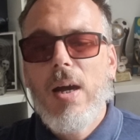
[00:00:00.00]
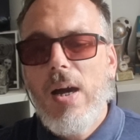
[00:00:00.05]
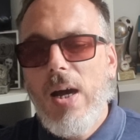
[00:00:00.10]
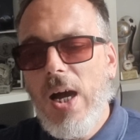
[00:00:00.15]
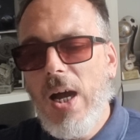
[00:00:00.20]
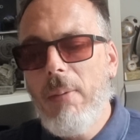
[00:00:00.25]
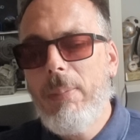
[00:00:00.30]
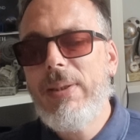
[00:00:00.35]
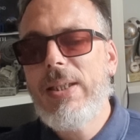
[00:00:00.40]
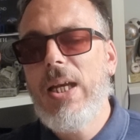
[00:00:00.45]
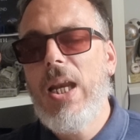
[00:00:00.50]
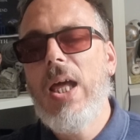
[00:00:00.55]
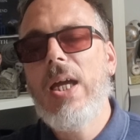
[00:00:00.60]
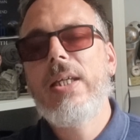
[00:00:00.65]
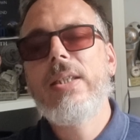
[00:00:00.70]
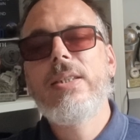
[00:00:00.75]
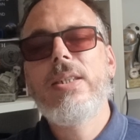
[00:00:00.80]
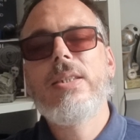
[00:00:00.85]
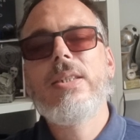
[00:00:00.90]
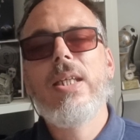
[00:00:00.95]
I would
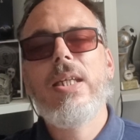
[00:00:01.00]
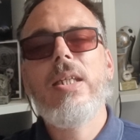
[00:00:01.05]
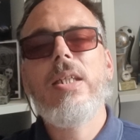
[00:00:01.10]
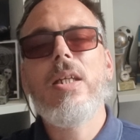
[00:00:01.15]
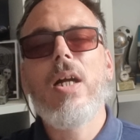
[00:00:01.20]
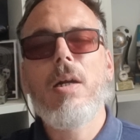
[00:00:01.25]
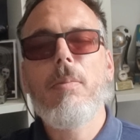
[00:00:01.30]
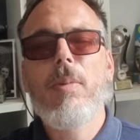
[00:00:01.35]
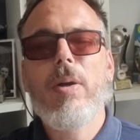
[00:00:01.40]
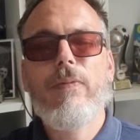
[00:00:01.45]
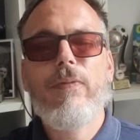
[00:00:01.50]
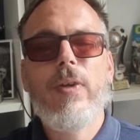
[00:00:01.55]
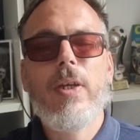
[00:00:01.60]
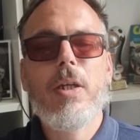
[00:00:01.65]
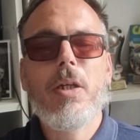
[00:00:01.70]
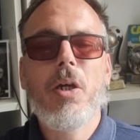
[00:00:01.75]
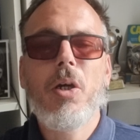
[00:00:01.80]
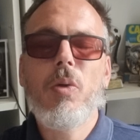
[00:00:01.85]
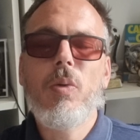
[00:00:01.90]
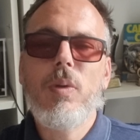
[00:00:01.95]
like to see young
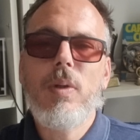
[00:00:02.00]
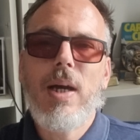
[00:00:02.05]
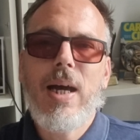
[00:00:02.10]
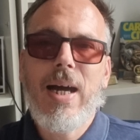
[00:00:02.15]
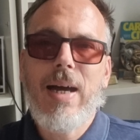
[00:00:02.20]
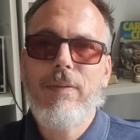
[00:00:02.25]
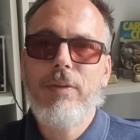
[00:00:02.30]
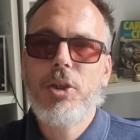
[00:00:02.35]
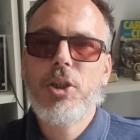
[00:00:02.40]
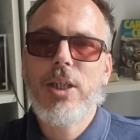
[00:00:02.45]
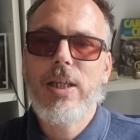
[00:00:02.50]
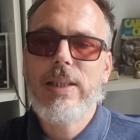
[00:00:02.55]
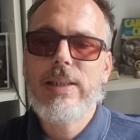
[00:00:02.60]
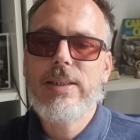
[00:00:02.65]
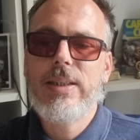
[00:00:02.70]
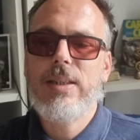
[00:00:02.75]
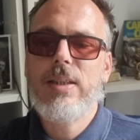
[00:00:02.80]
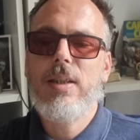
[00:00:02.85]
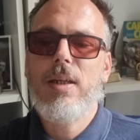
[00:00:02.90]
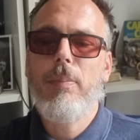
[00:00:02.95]
Mafiko have a
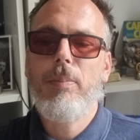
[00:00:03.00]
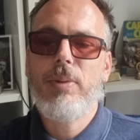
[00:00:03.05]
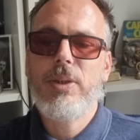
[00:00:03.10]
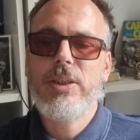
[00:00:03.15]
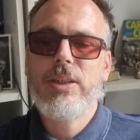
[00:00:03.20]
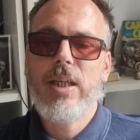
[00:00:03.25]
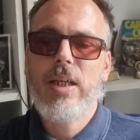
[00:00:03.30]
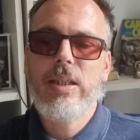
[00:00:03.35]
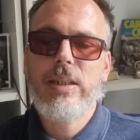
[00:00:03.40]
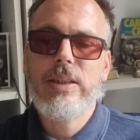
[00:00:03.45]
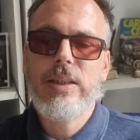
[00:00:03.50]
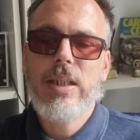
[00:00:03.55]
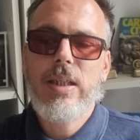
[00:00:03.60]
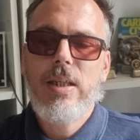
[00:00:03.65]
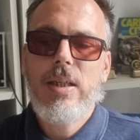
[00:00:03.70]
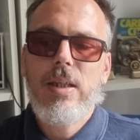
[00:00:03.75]
chance at the number 6.